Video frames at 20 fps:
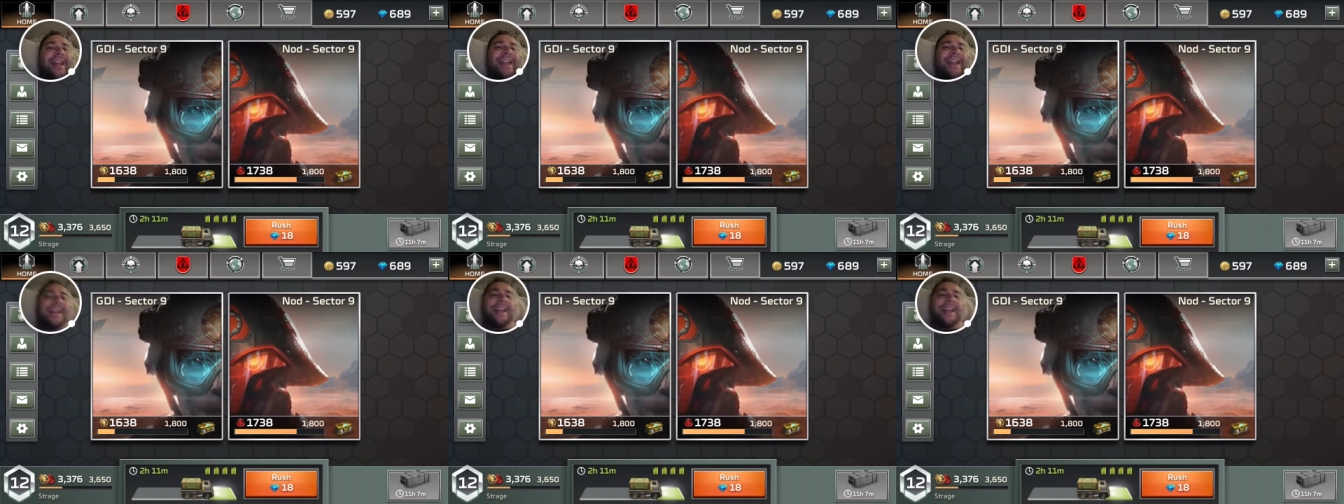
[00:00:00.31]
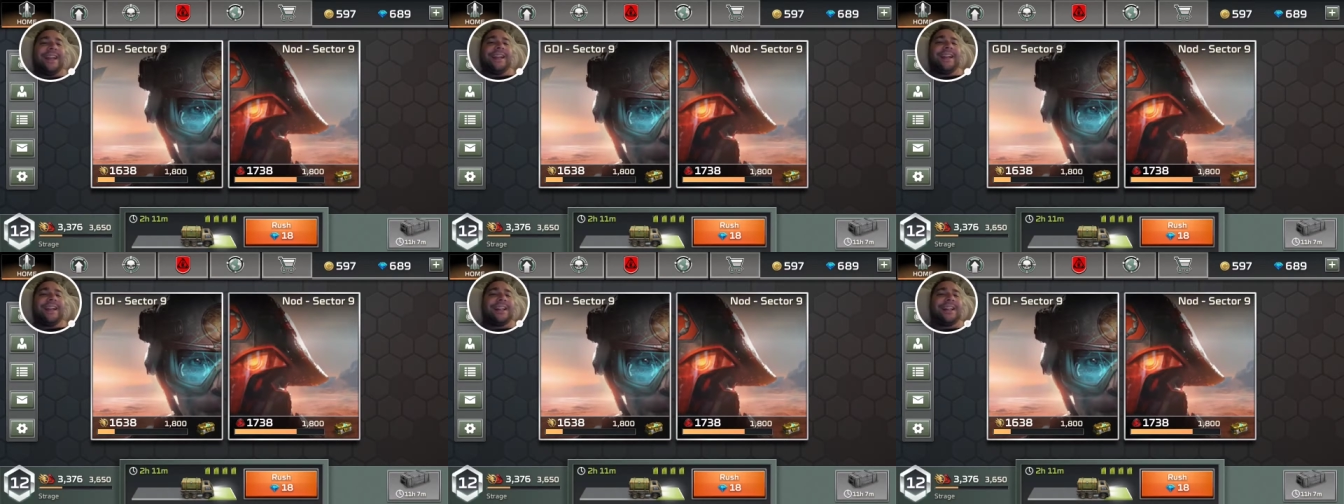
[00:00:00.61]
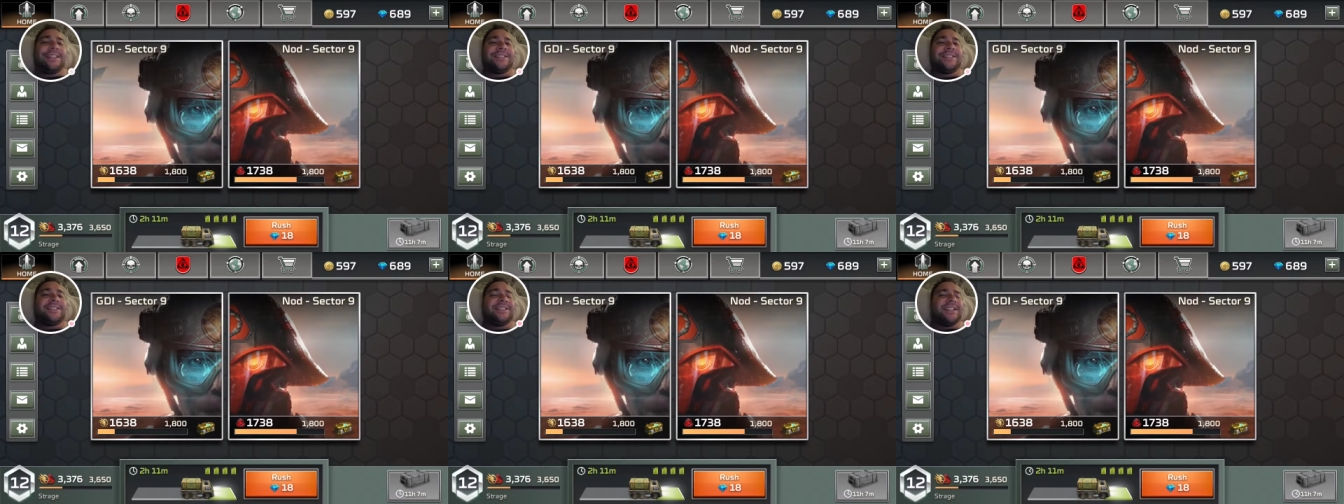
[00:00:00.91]
Hey
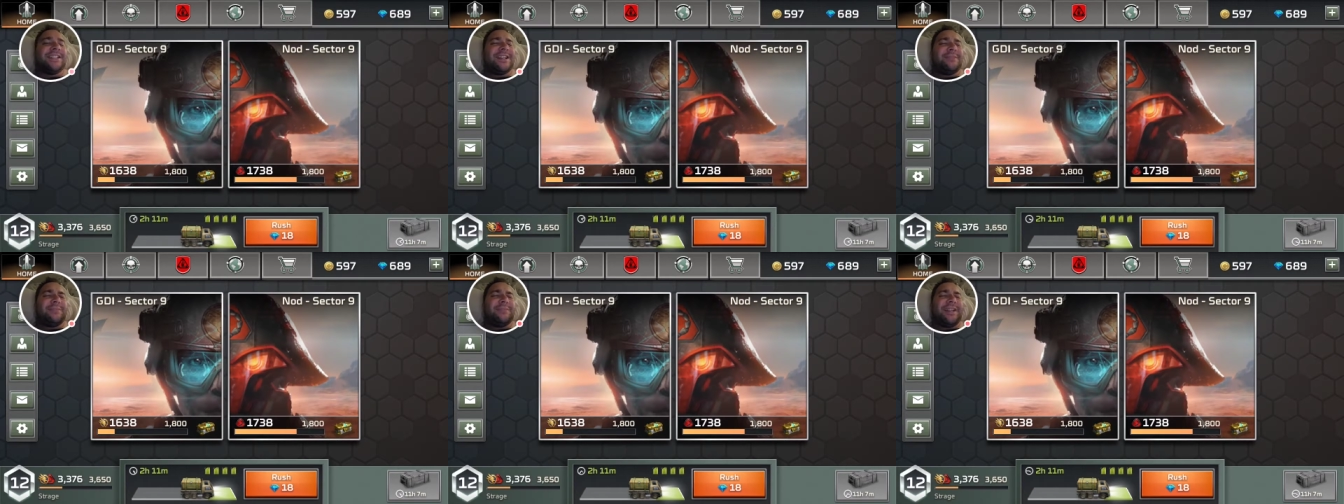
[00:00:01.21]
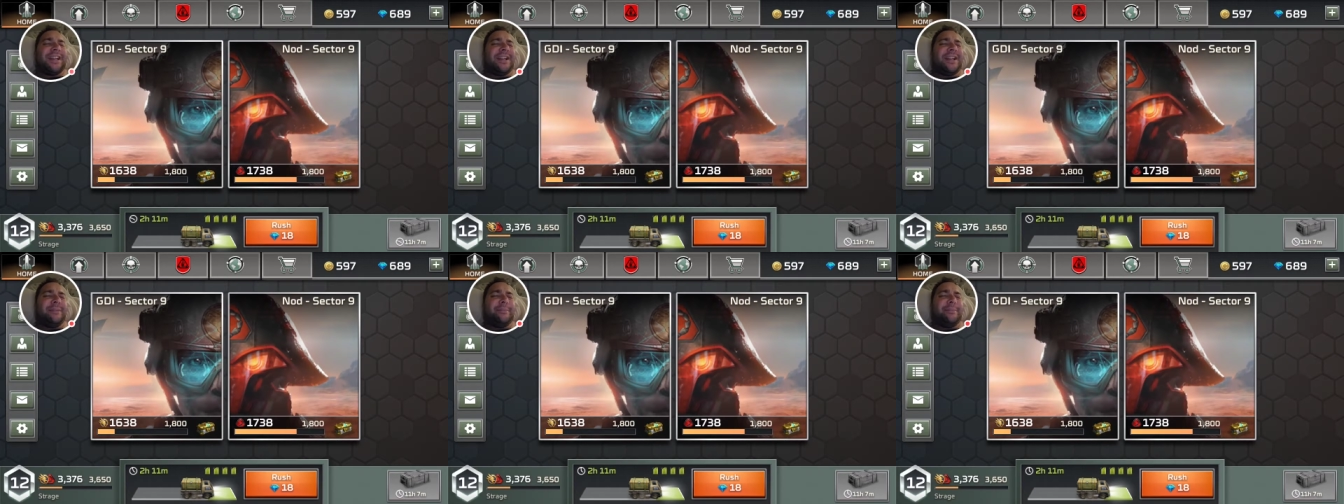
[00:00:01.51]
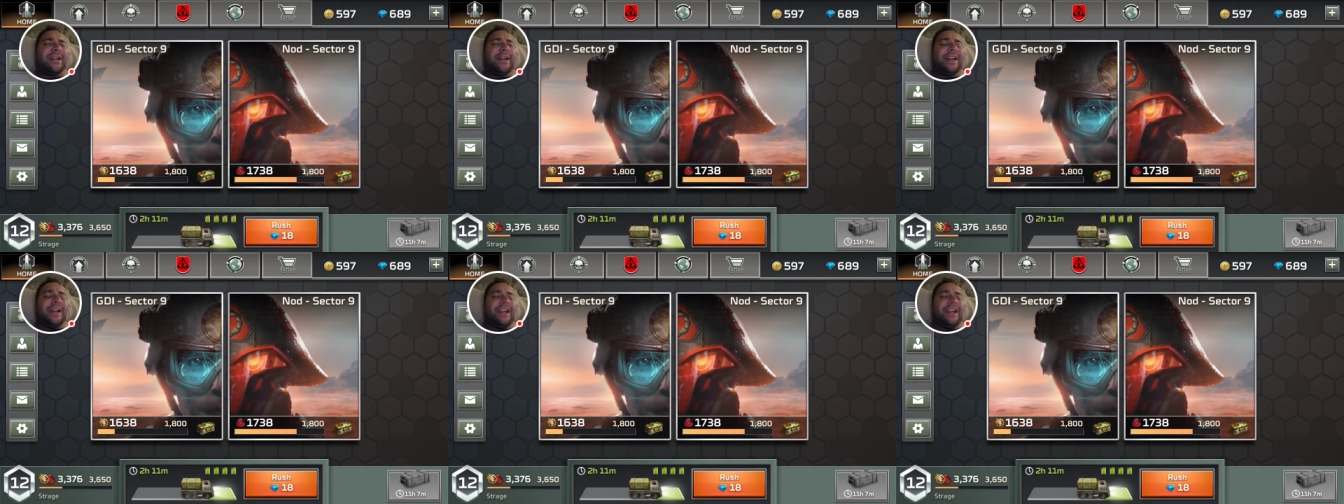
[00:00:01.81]
guys, I'm lying in
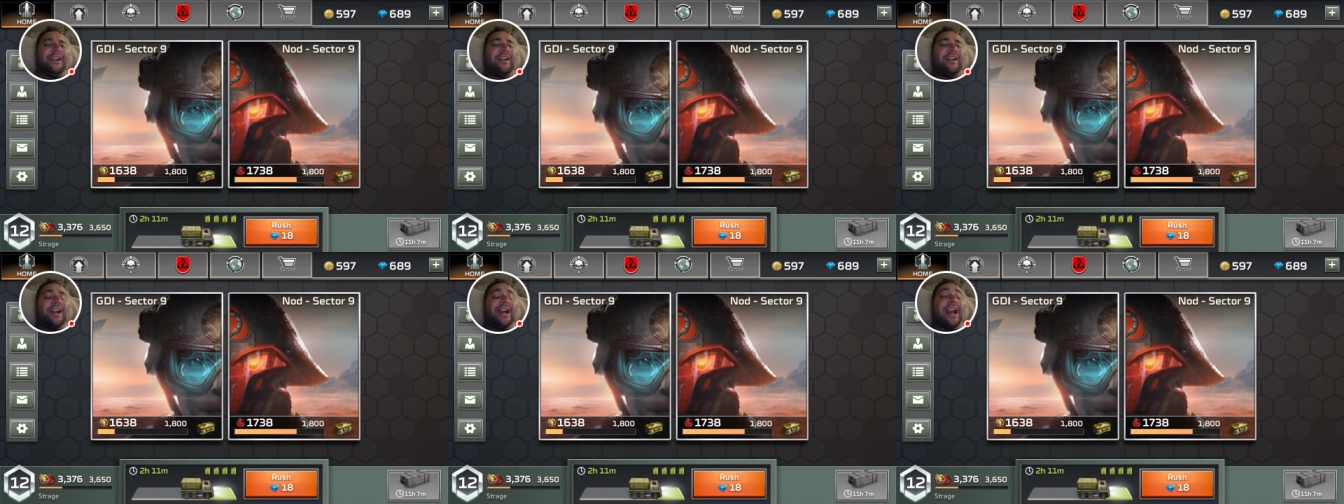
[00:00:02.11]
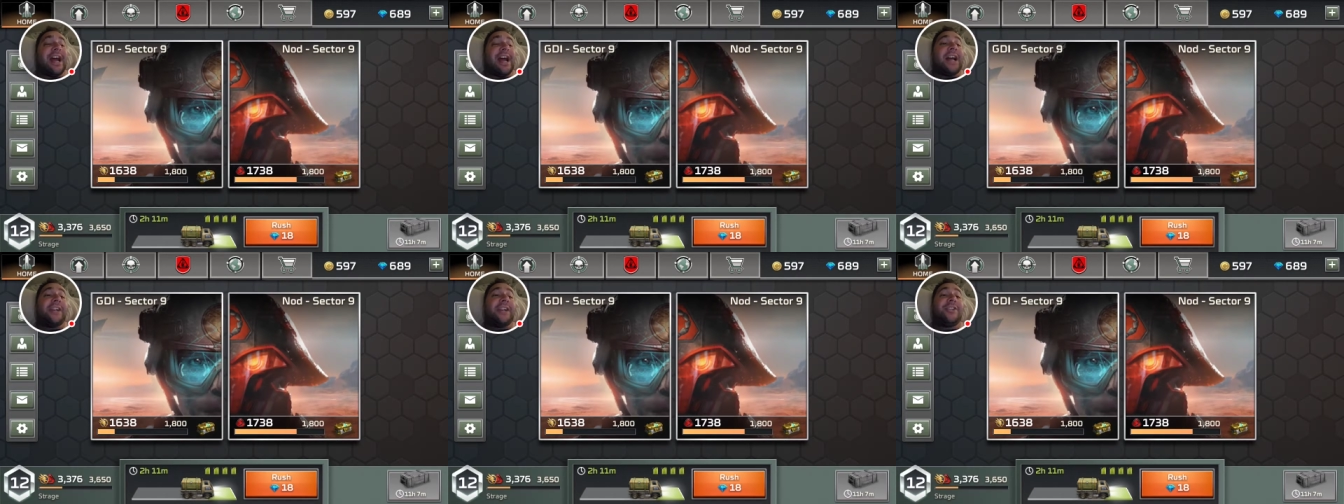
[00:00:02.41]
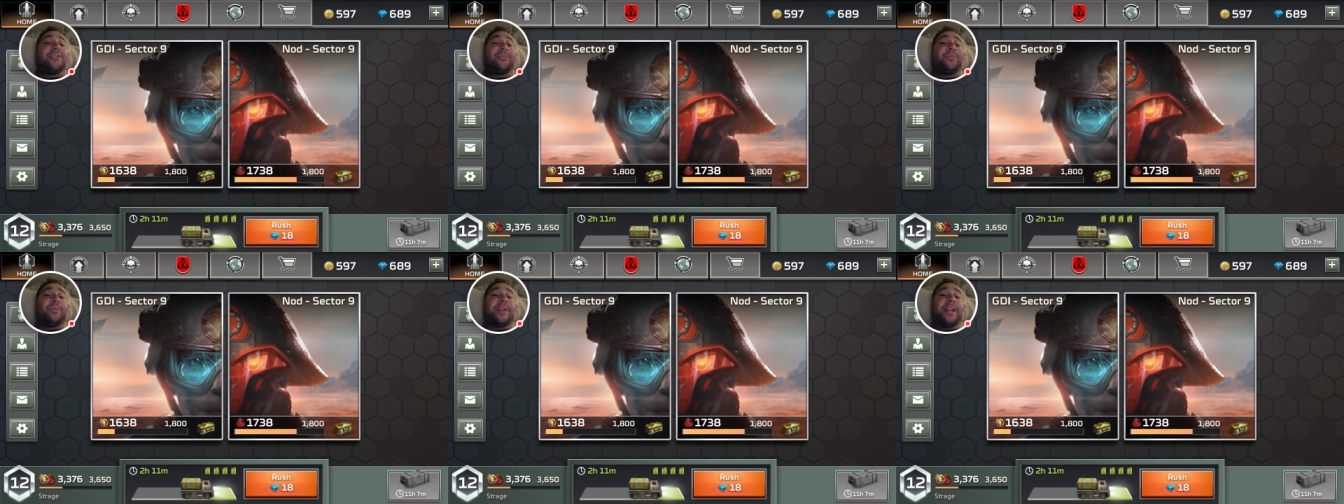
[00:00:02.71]
bed here, and I
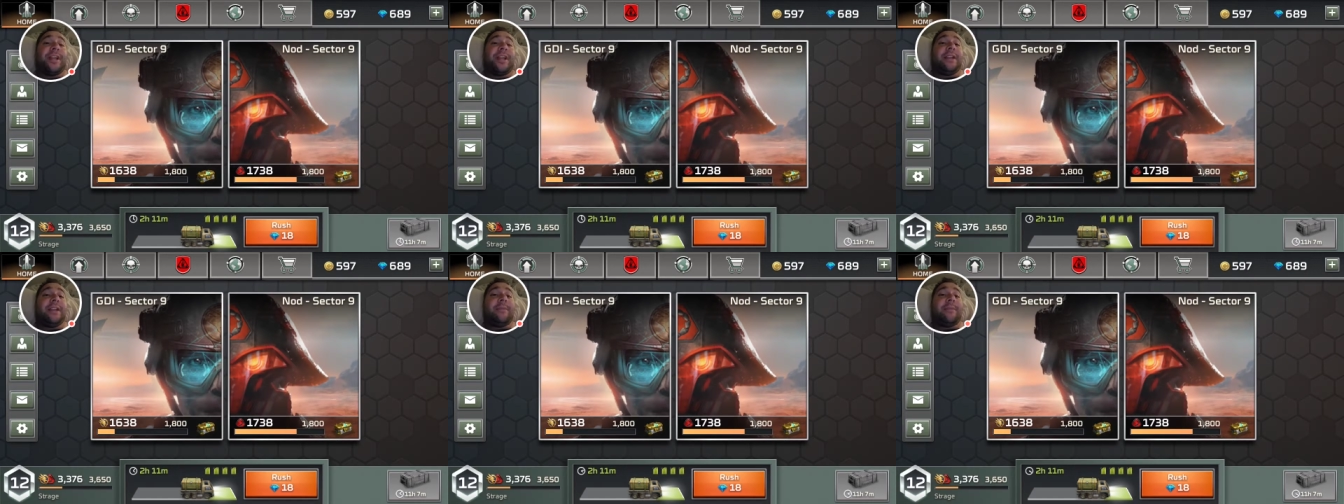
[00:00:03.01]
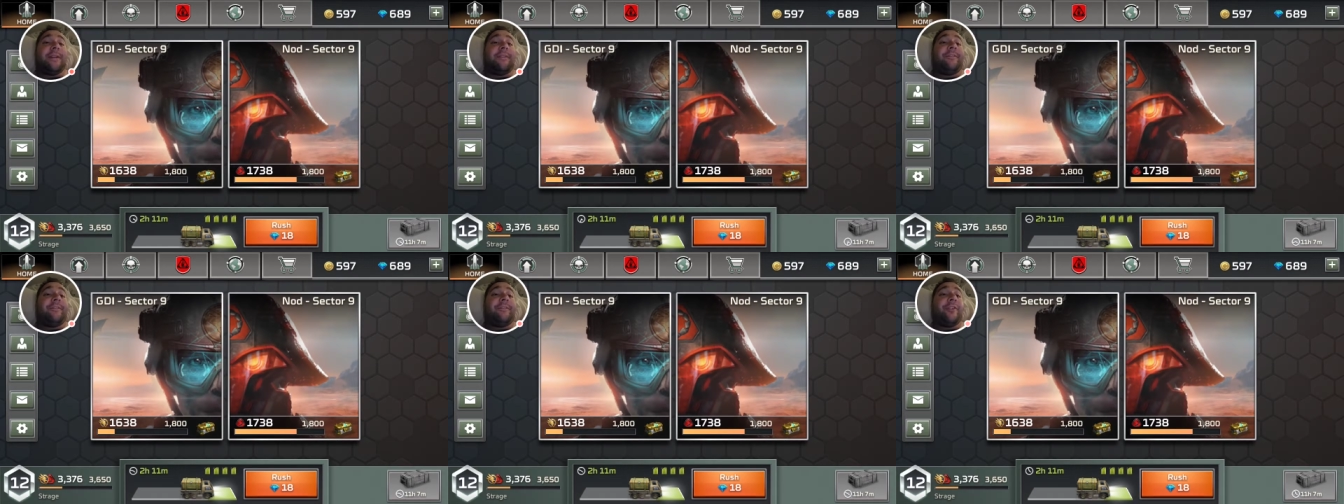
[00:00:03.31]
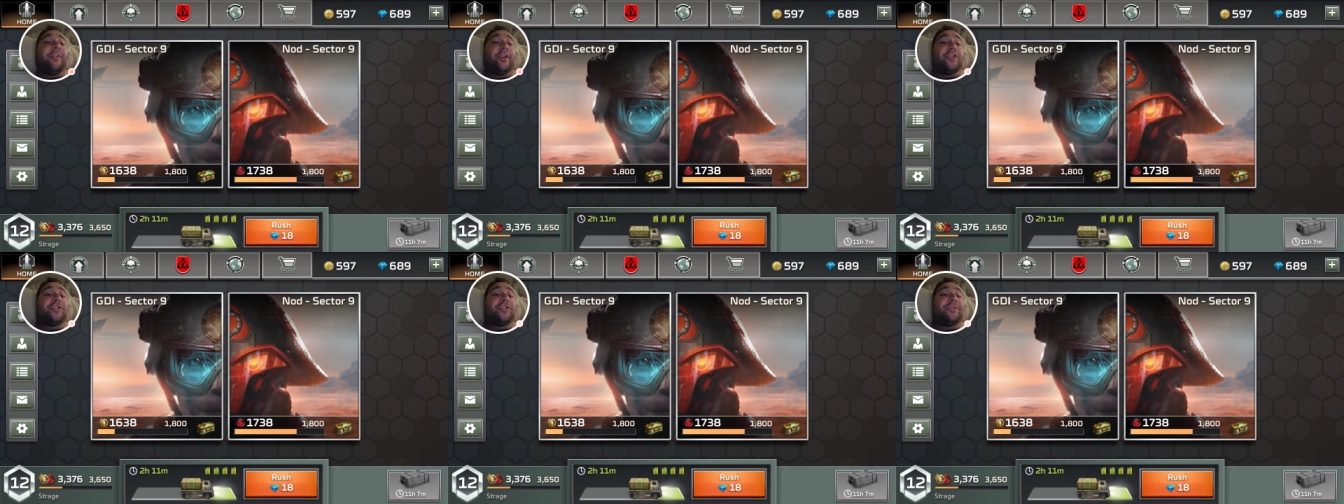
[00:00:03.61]
just played my
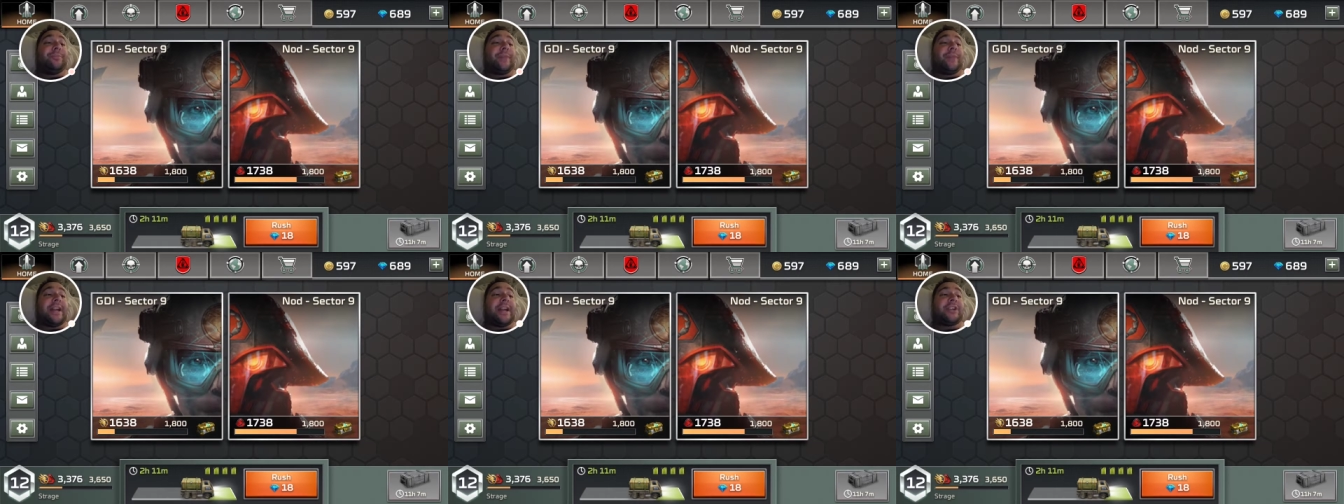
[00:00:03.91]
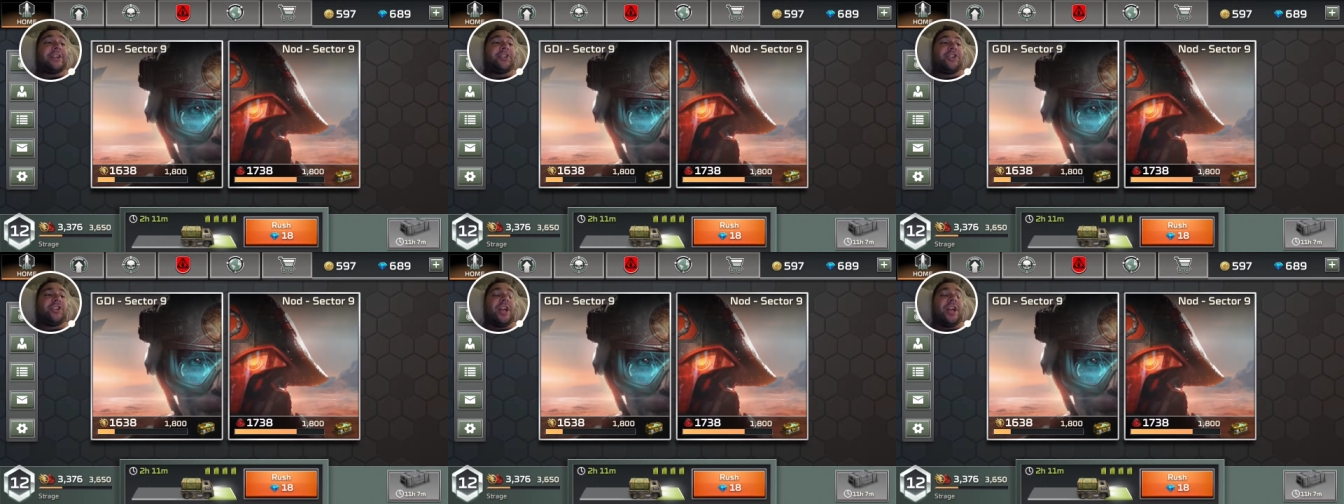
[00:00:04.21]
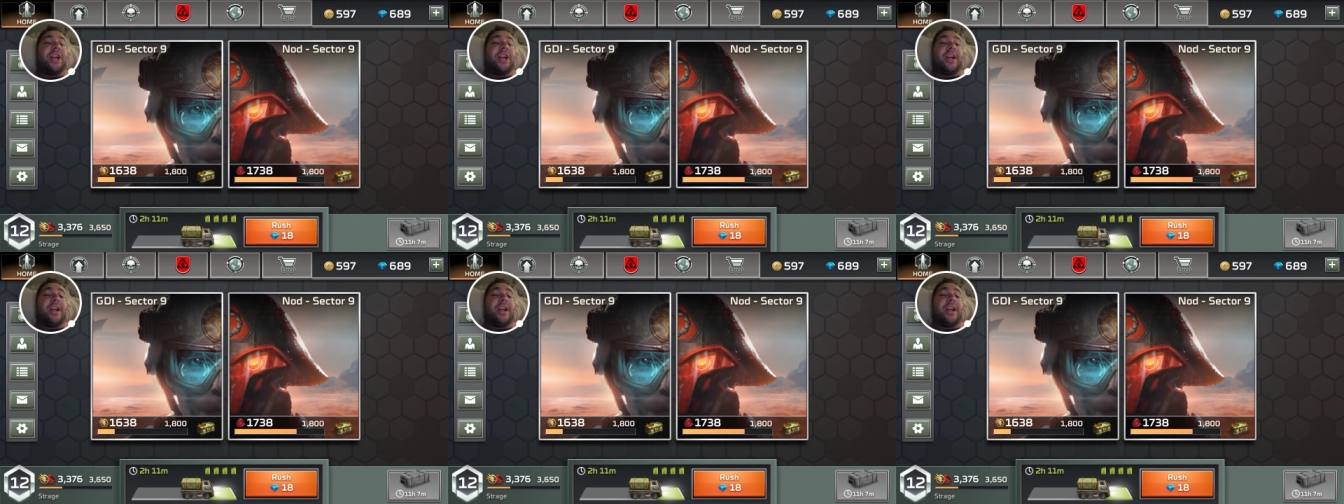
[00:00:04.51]
first match